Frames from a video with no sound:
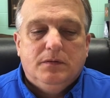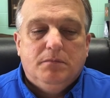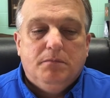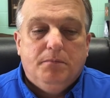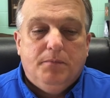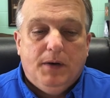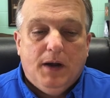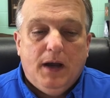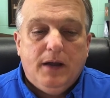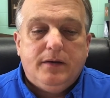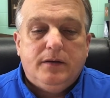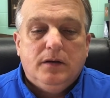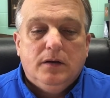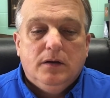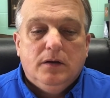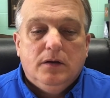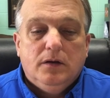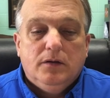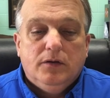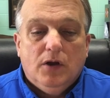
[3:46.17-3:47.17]
But
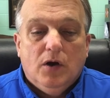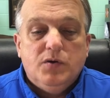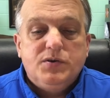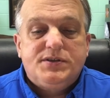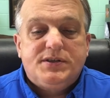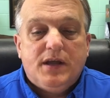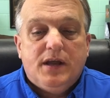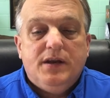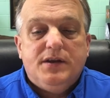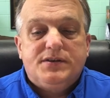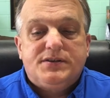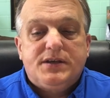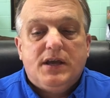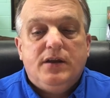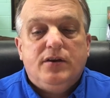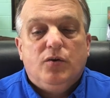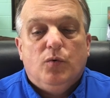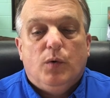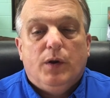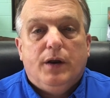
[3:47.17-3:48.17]
those tenants
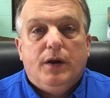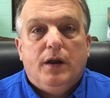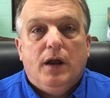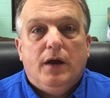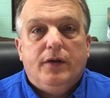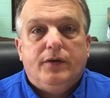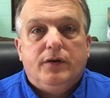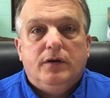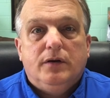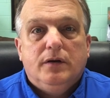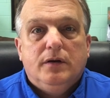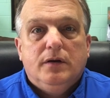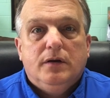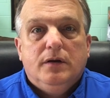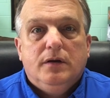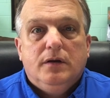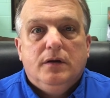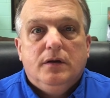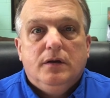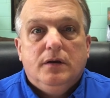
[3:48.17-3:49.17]
said to one another,
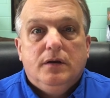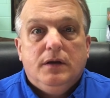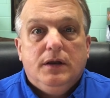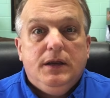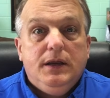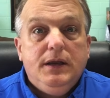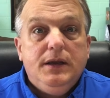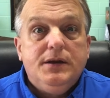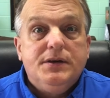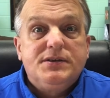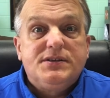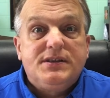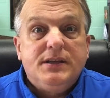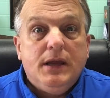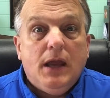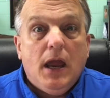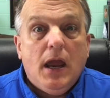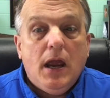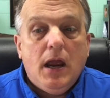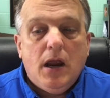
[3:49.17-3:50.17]
He is
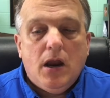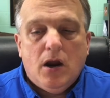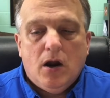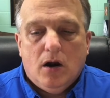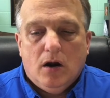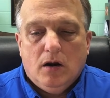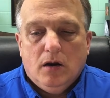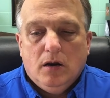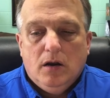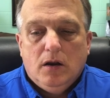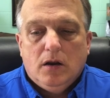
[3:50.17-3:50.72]
the heir.